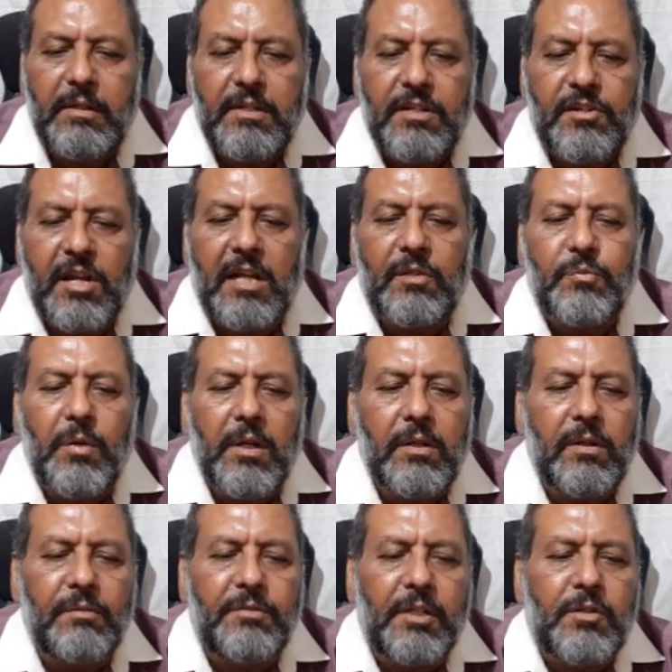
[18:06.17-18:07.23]
transfer
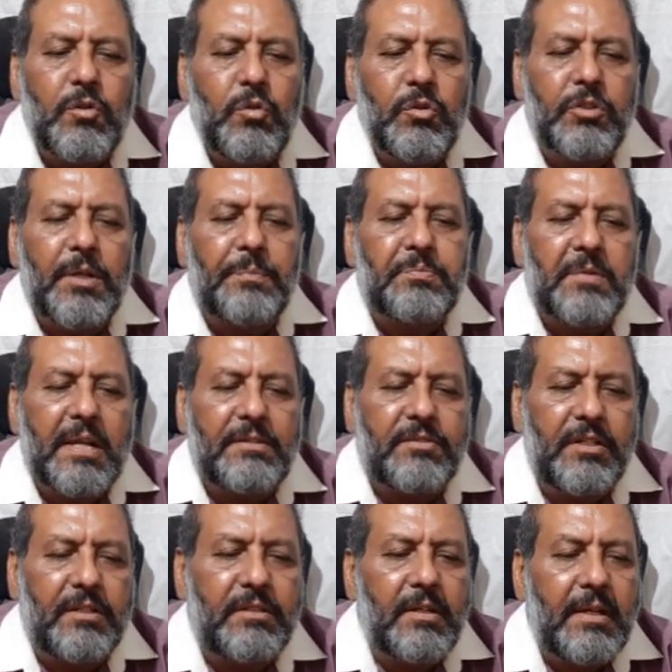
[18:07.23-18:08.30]
of the two
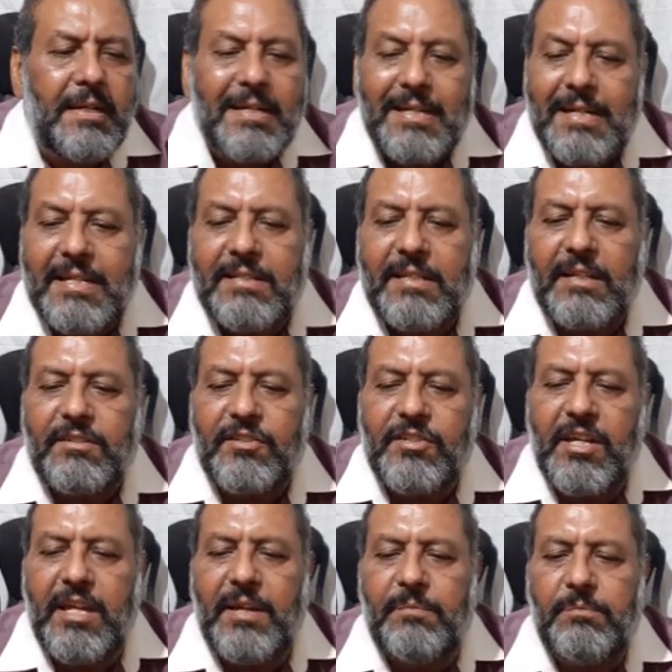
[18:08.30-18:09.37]
substances in the
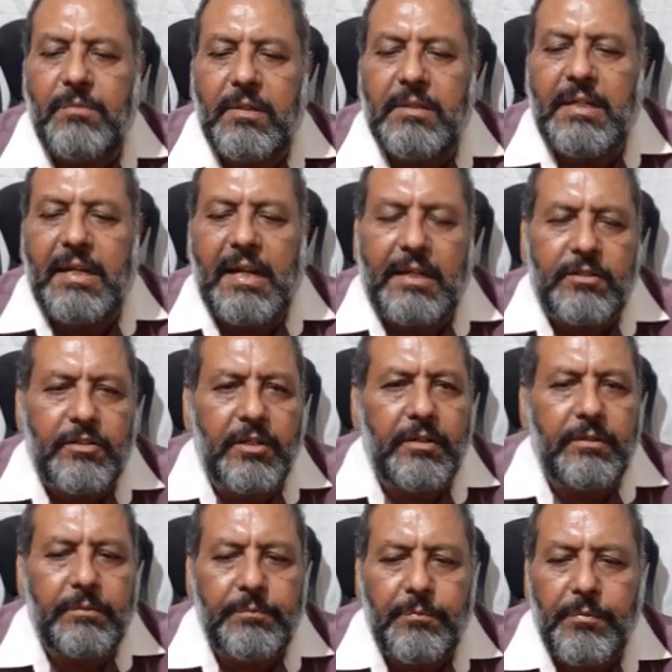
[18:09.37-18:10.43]
same direction.
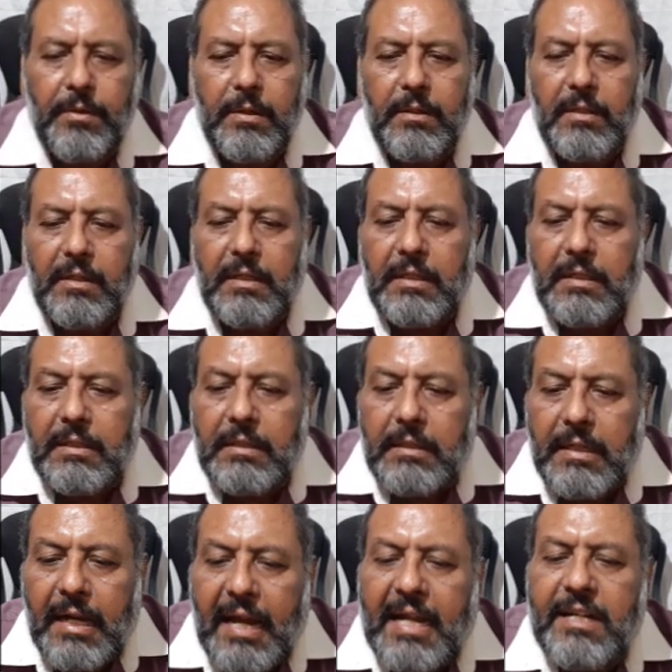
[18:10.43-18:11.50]

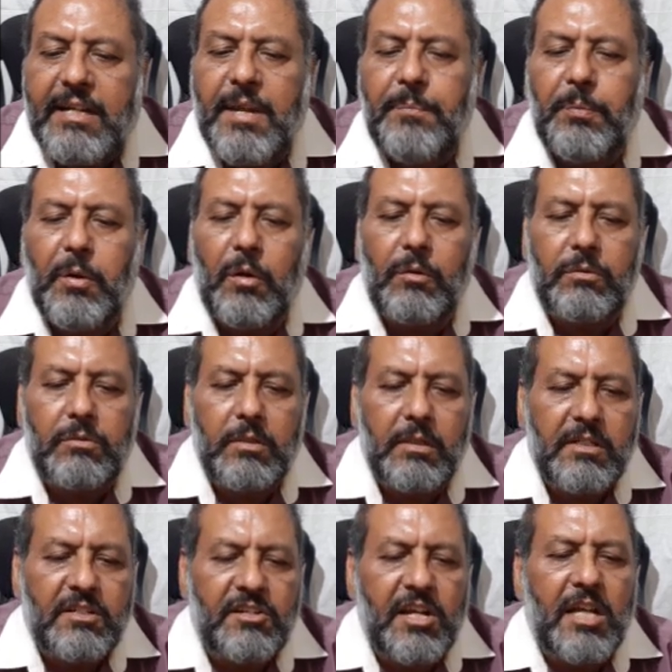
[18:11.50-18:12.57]
Antiport,
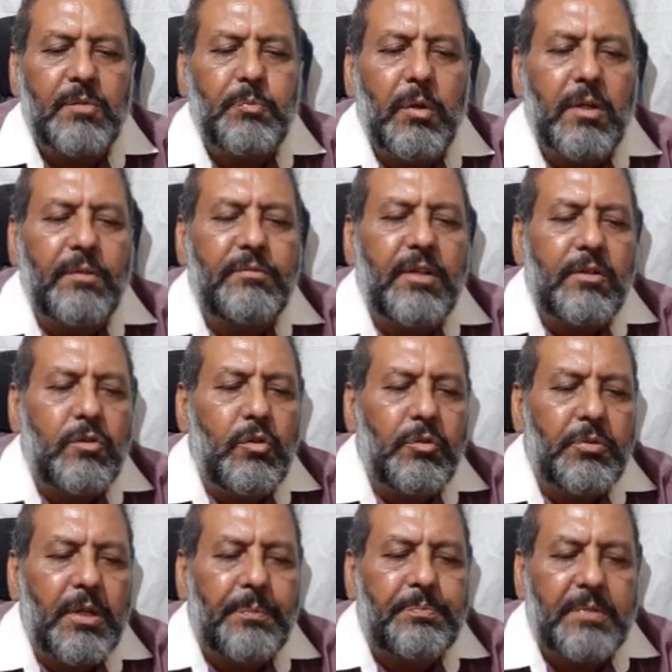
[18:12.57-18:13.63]
transport of the two
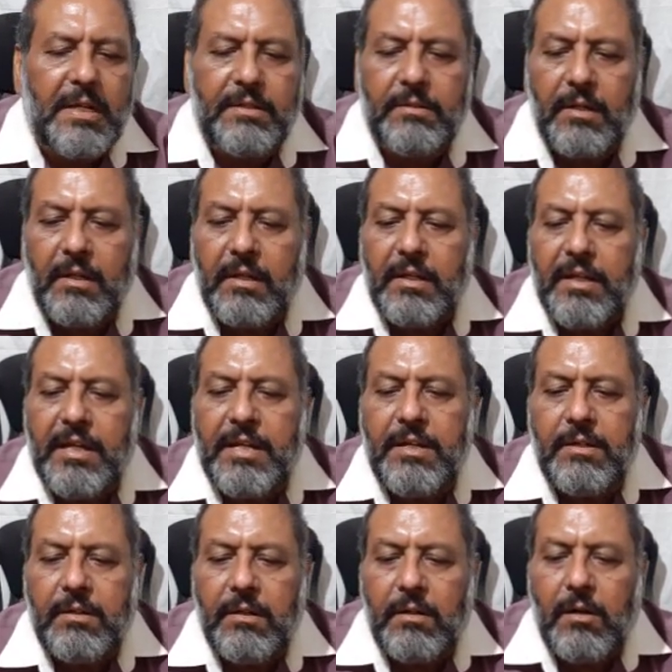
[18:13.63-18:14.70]
substances in
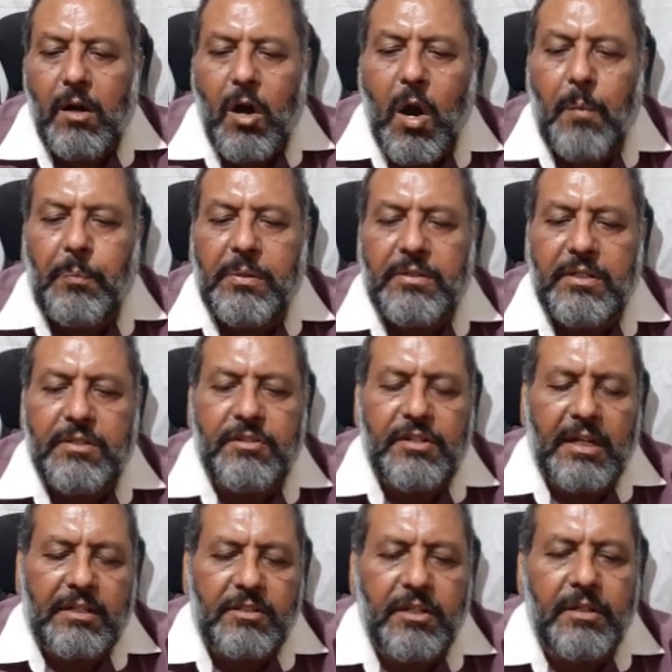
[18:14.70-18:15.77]
opposite
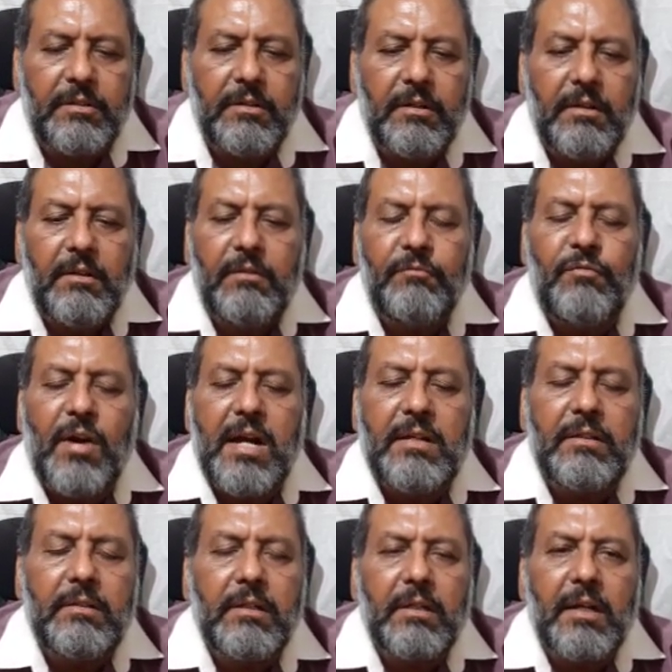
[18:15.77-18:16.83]
direction,
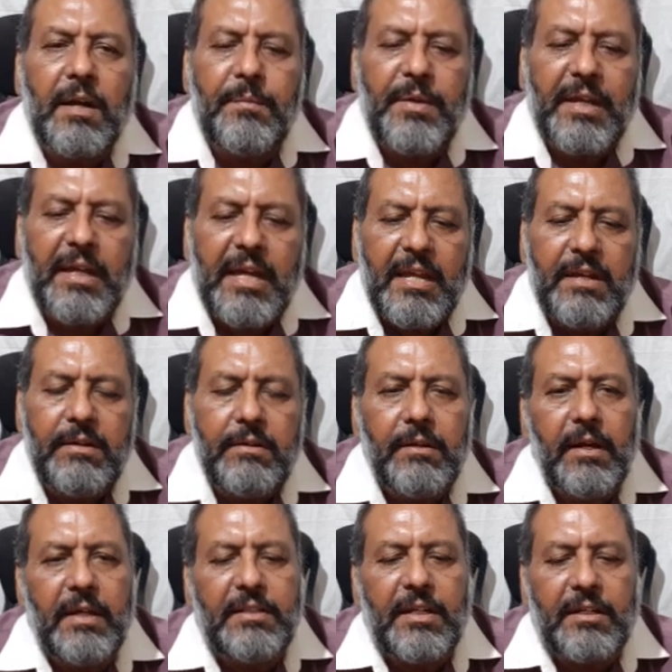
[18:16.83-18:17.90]
one coming in,
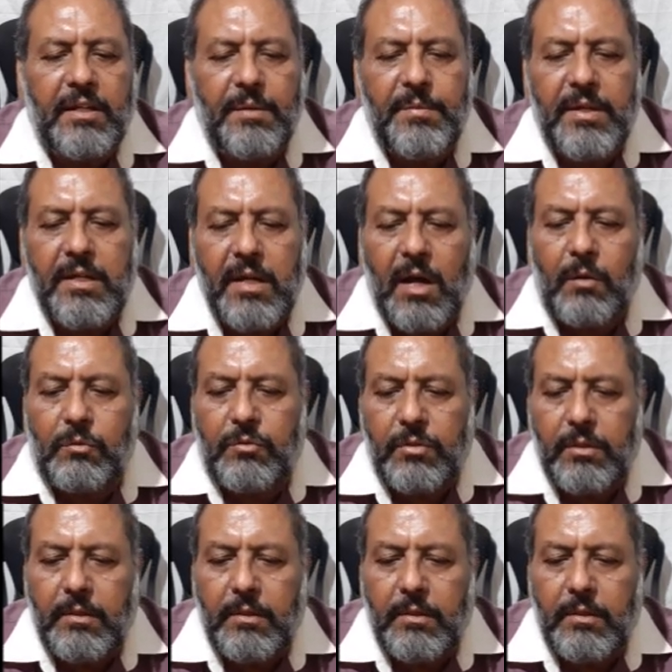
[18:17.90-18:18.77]
other coming out.